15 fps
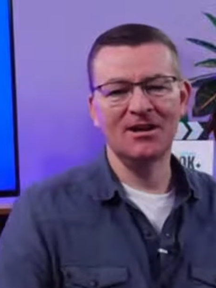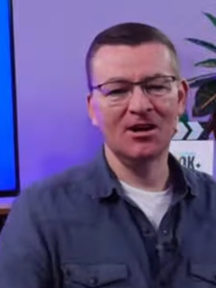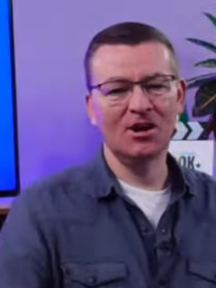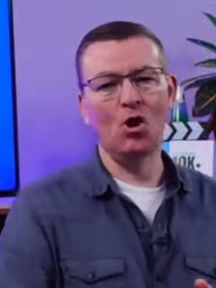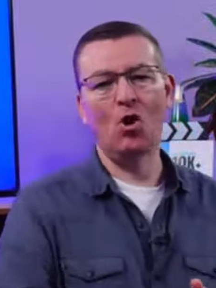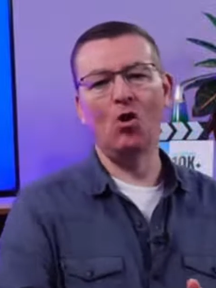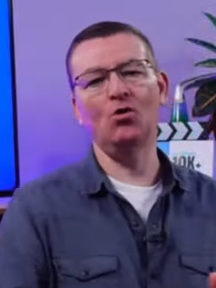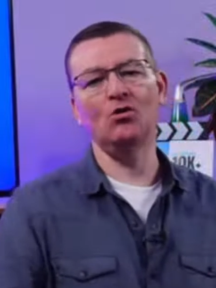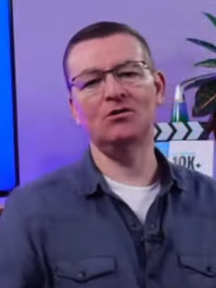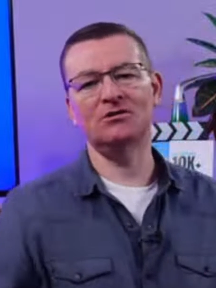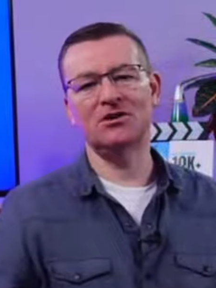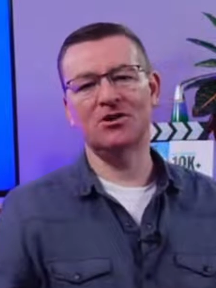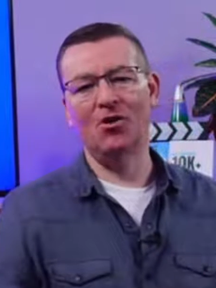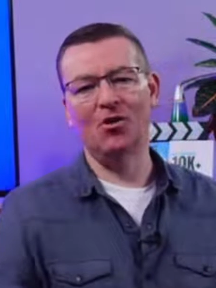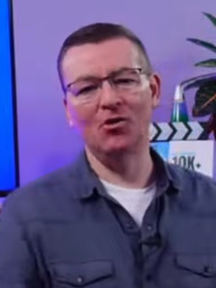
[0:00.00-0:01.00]
cold
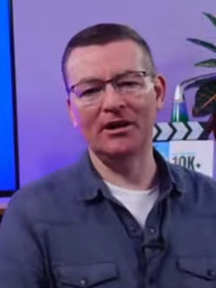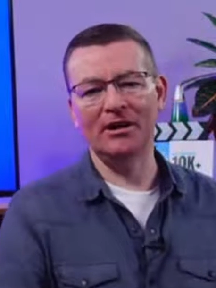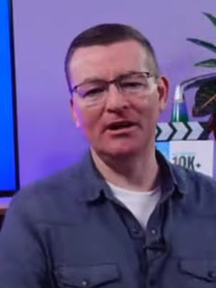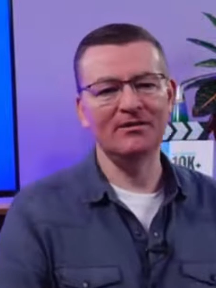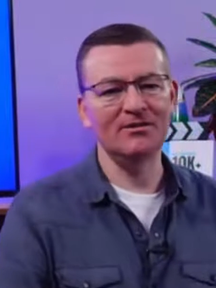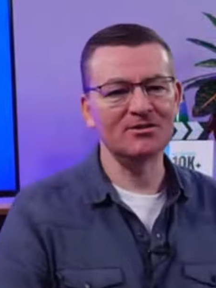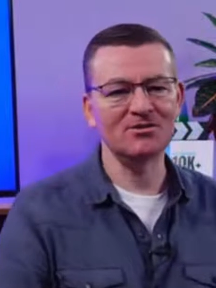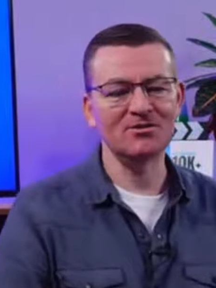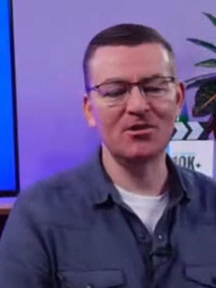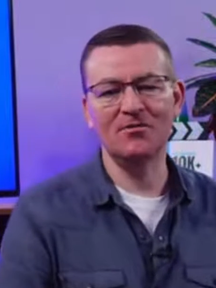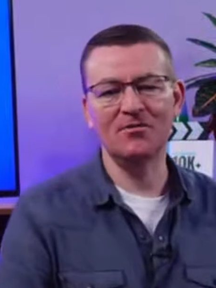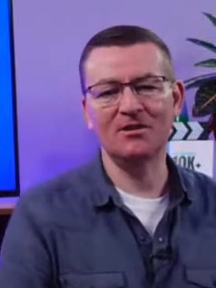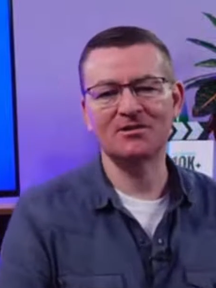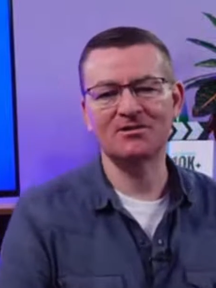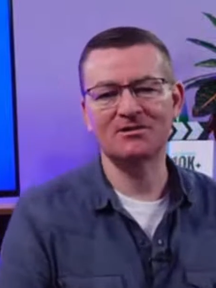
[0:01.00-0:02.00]
calling, there's none of
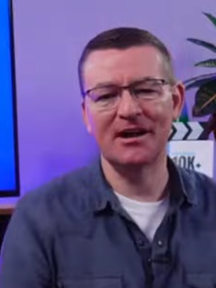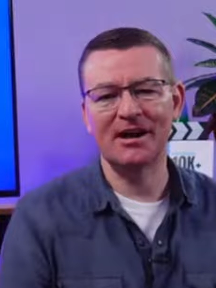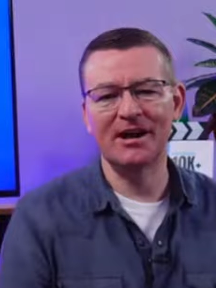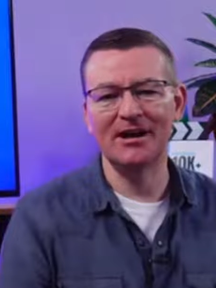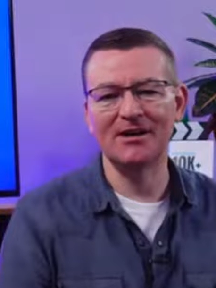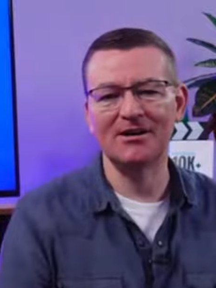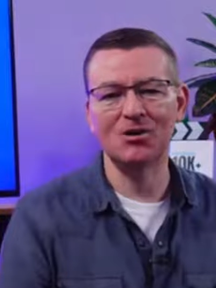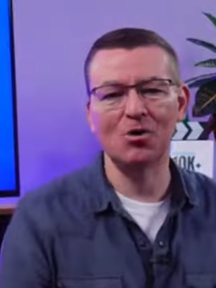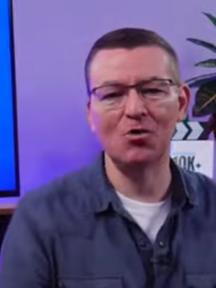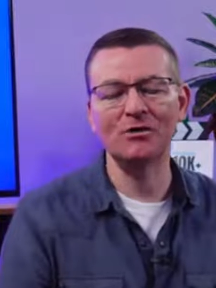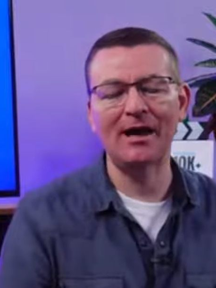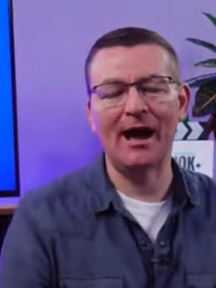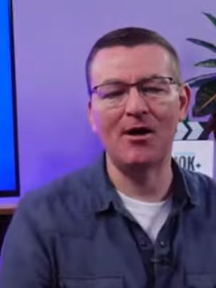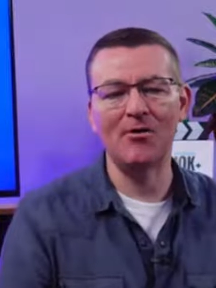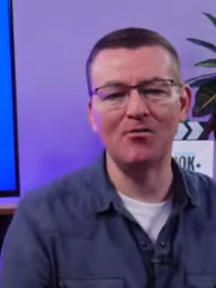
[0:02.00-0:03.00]
this cold
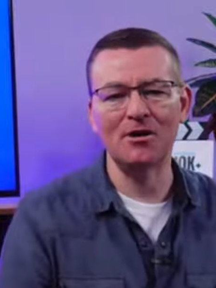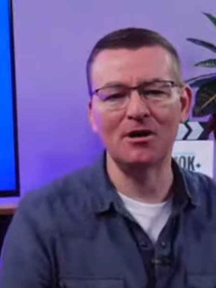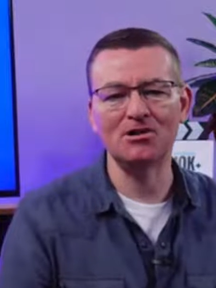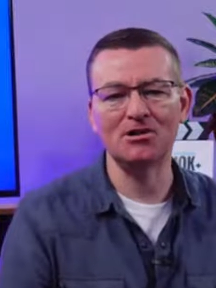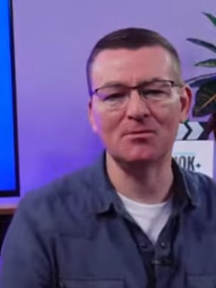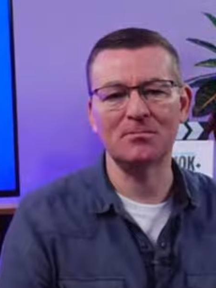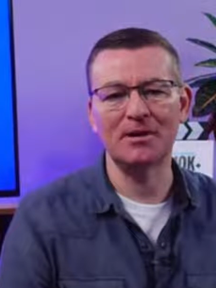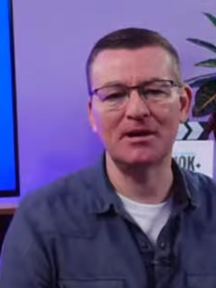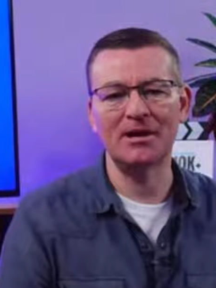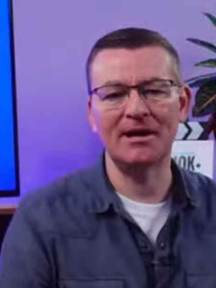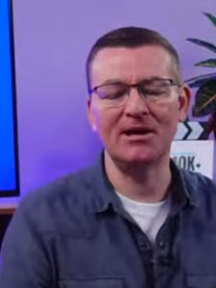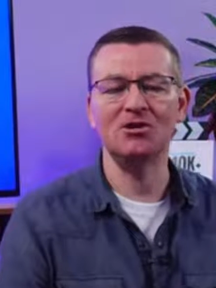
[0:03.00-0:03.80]
outreach at the beginning.